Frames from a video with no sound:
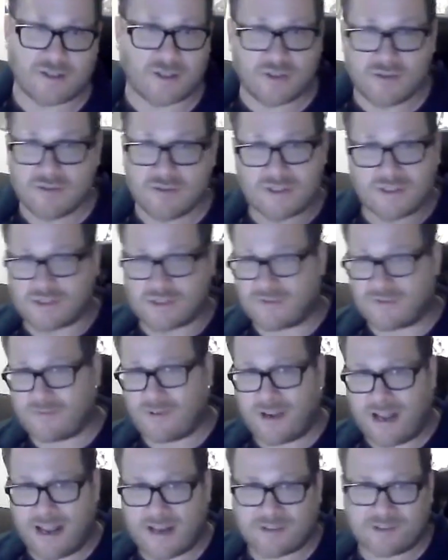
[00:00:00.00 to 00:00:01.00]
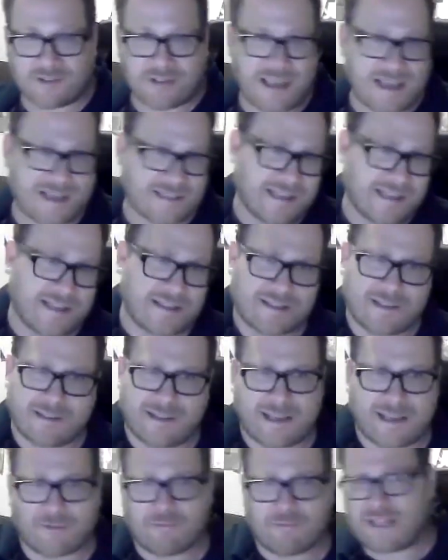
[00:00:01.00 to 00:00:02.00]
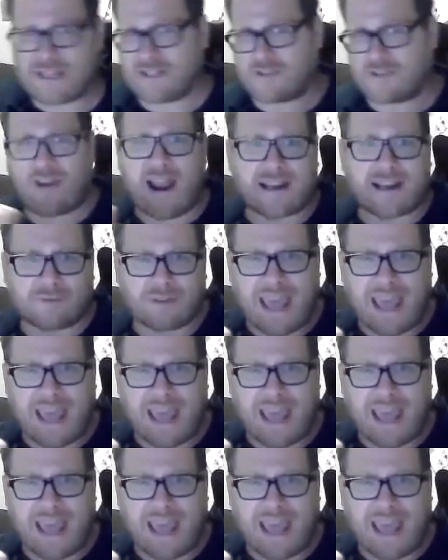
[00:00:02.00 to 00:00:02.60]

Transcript: use as a financial asset to like extract